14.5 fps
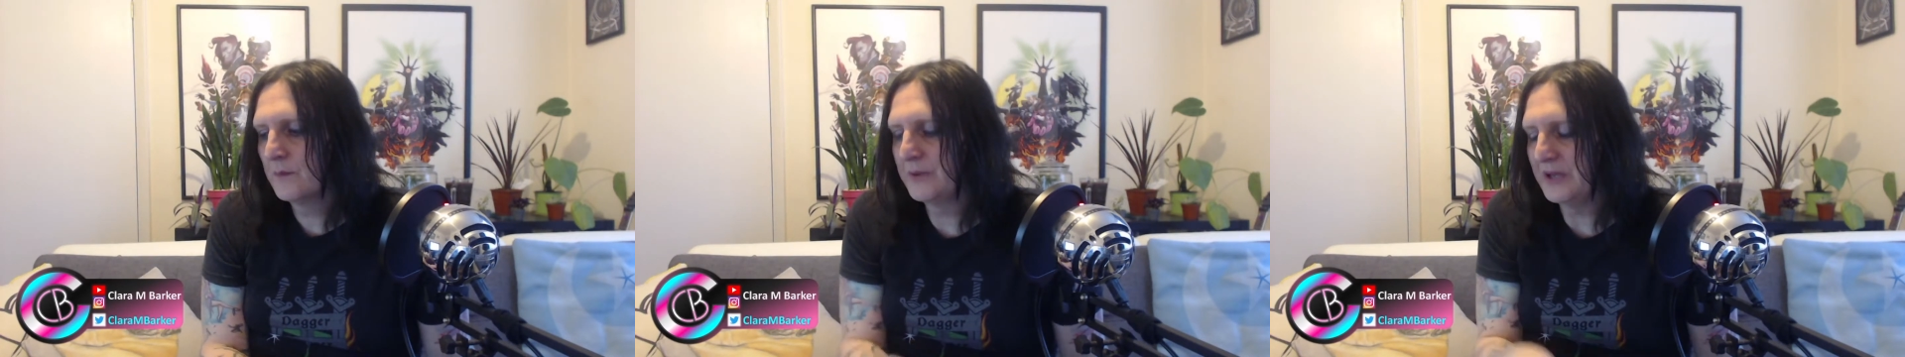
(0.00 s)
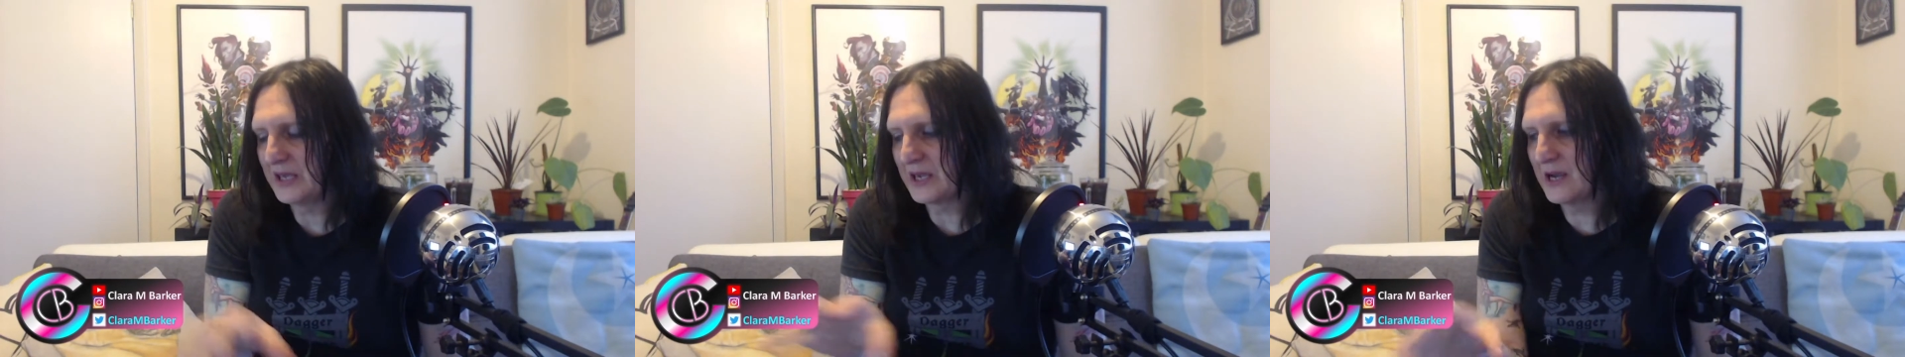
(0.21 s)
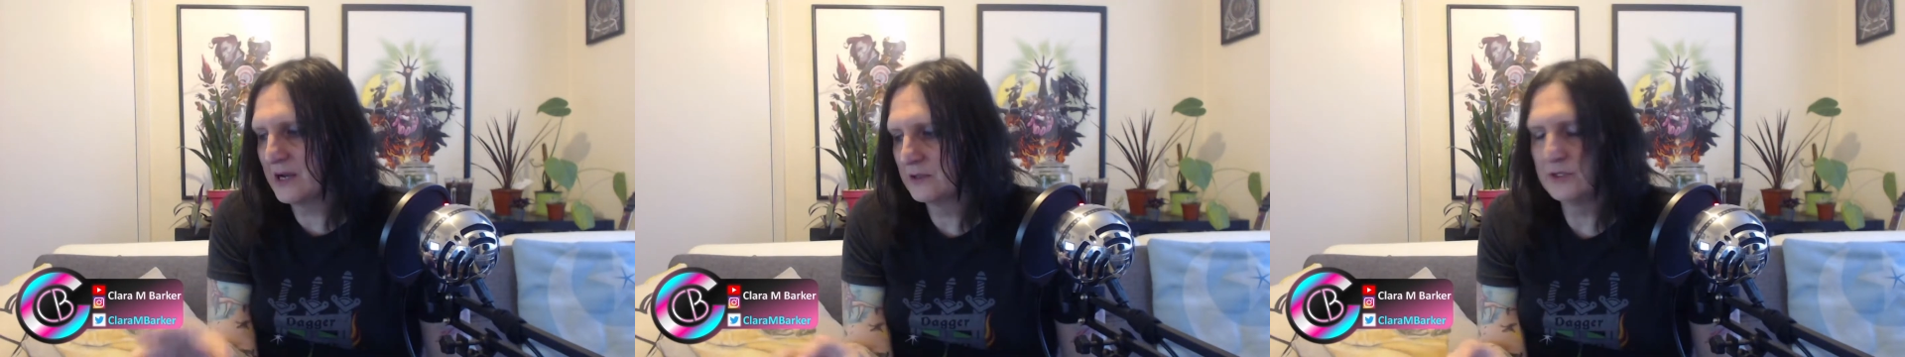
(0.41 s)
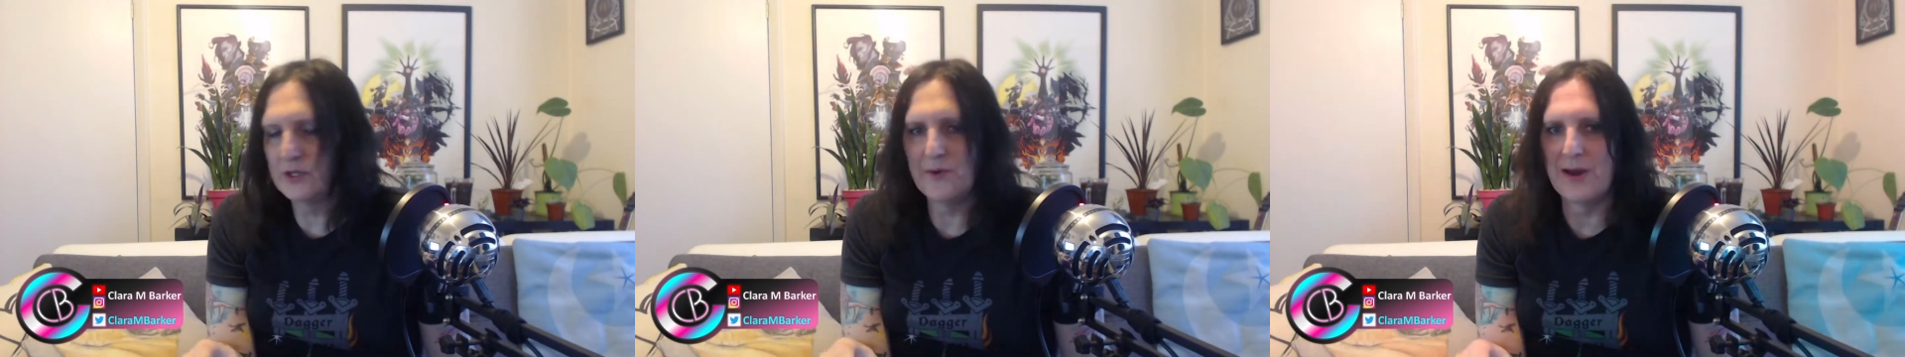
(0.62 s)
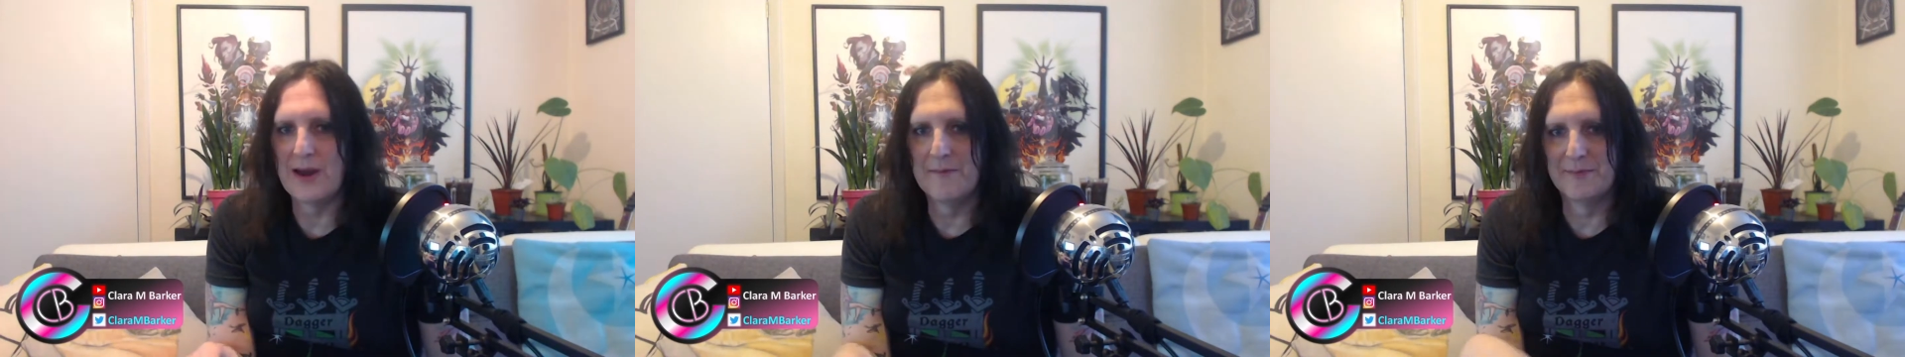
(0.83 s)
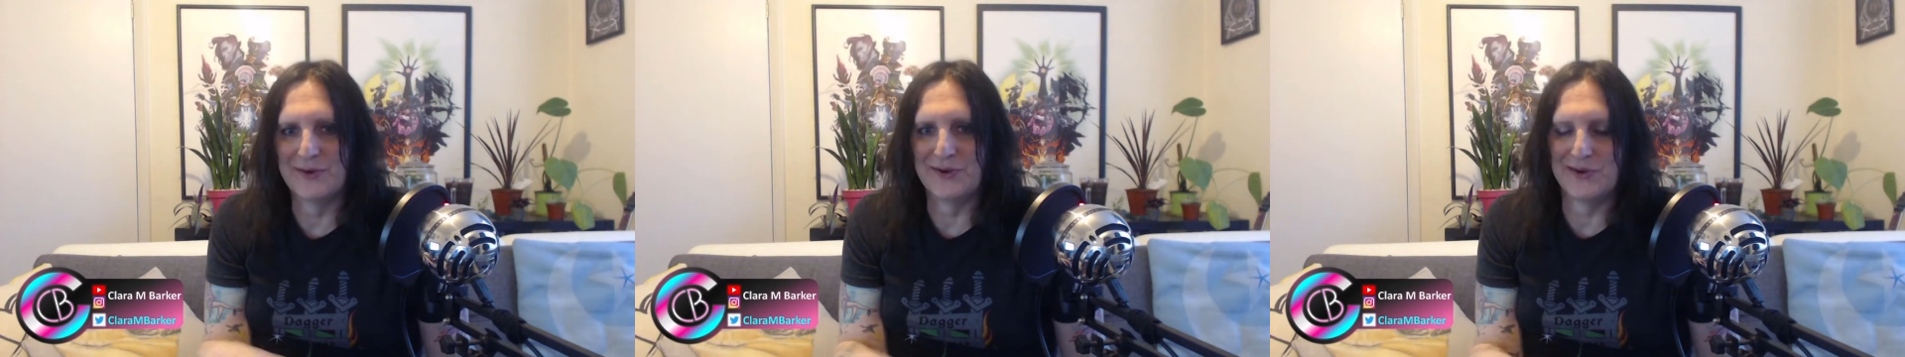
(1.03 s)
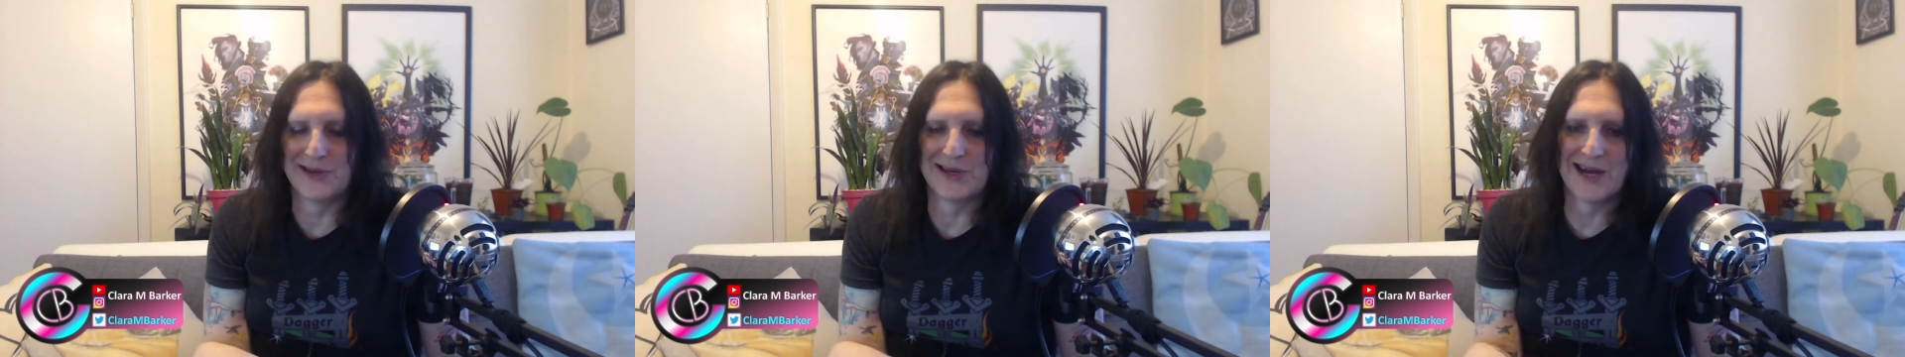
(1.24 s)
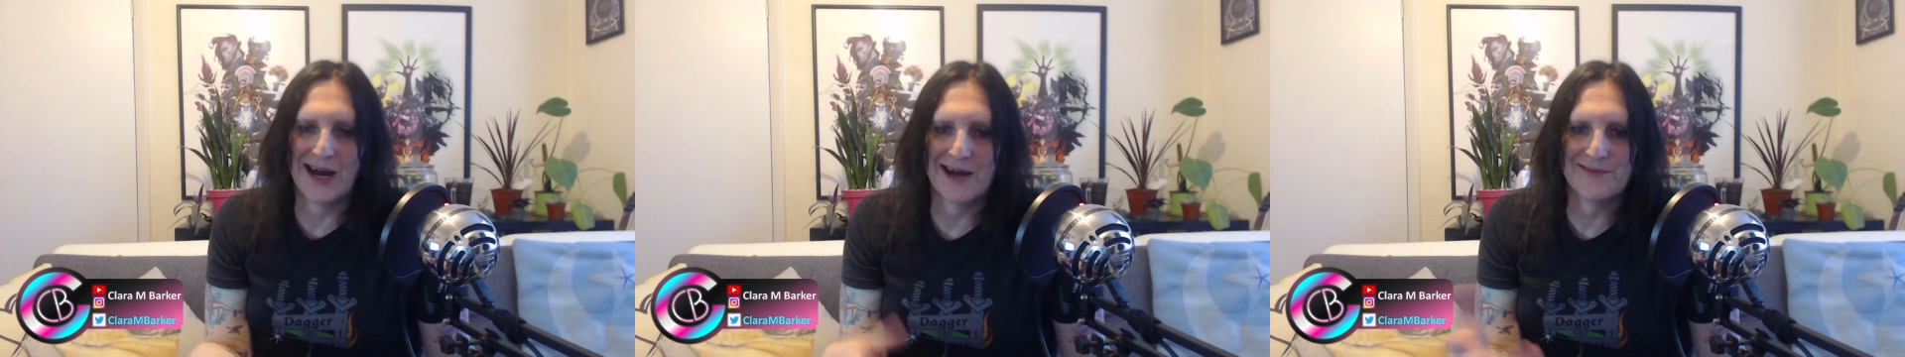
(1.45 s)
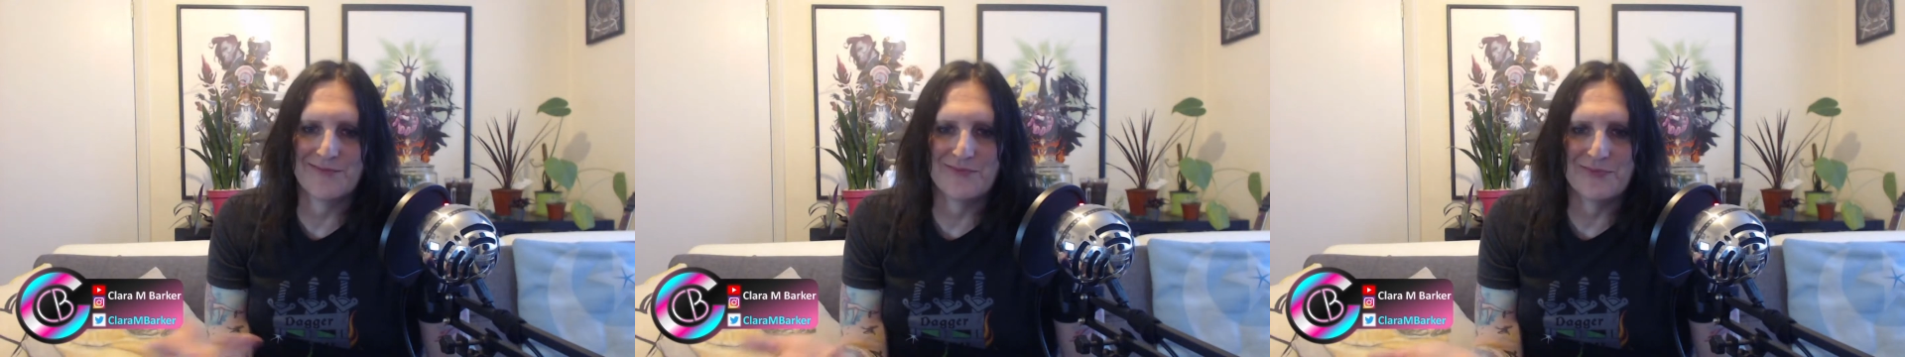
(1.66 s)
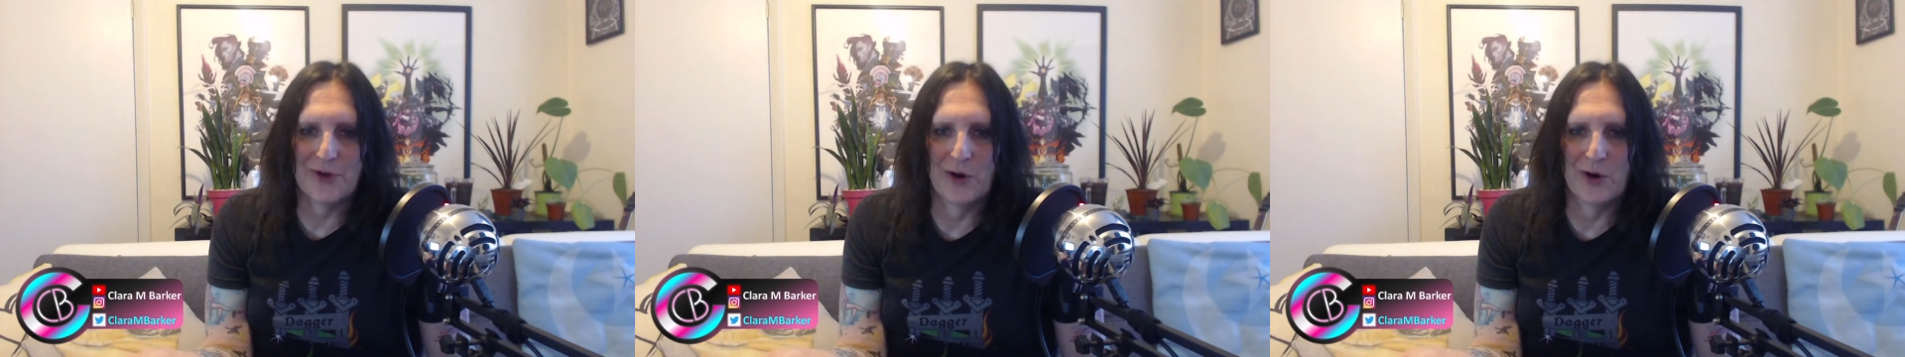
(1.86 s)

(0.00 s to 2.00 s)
But you can't undo it, but you can